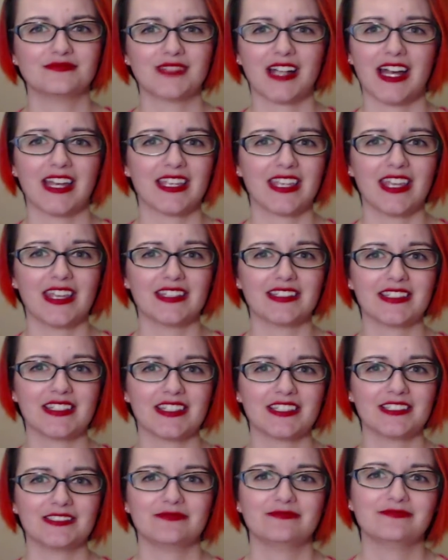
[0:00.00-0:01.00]
I can't say
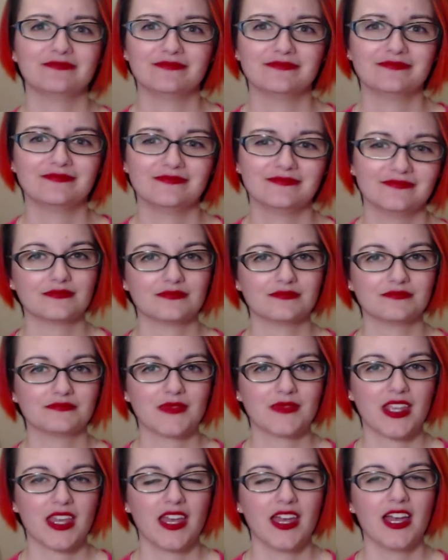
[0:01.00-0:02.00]
it.
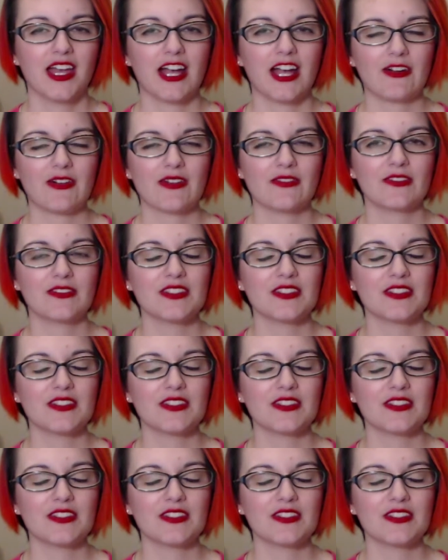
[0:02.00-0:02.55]
However,